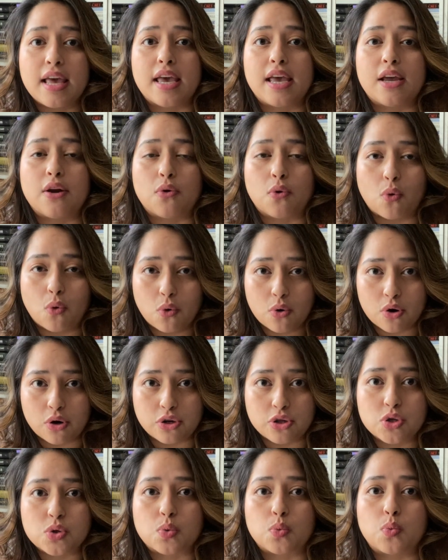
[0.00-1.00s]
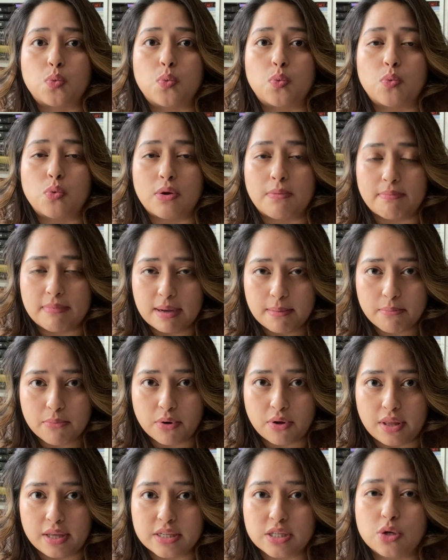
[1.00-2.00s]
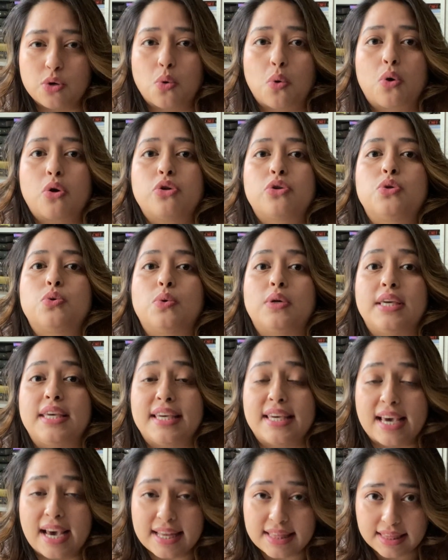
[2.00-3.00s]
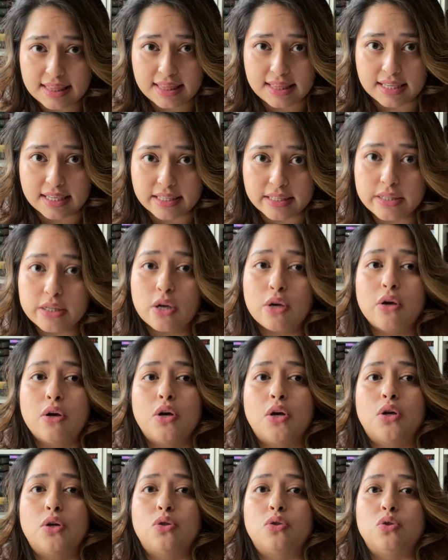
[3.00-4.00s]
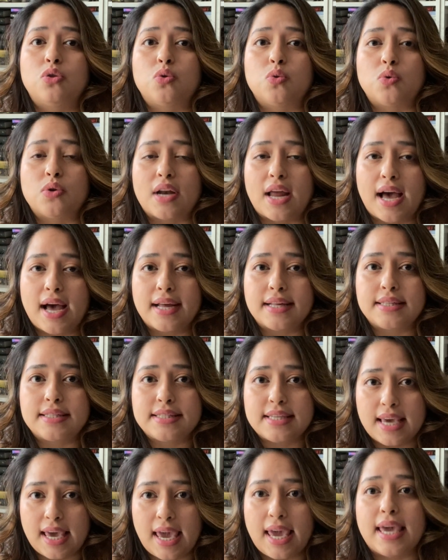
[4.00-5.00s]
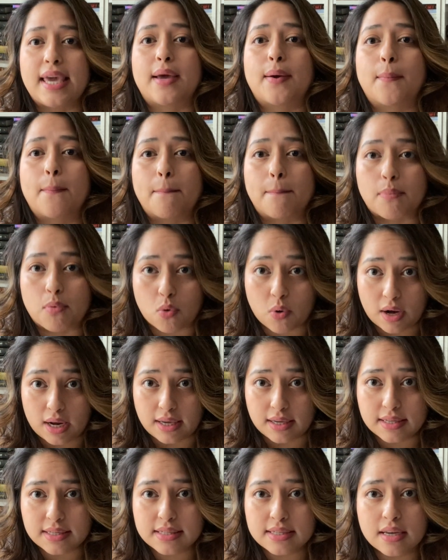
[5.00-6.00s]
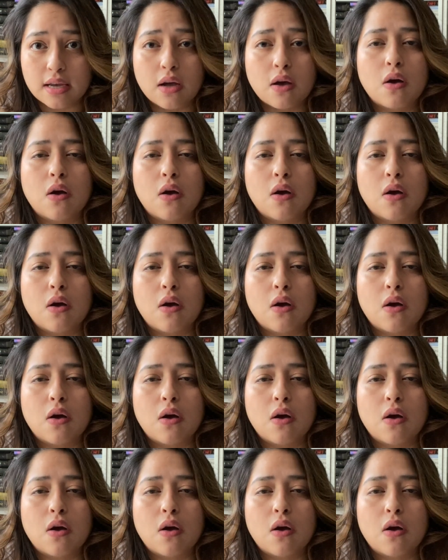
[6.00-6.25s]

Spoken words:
in order to remember this, in order to get this. Do not take breaks.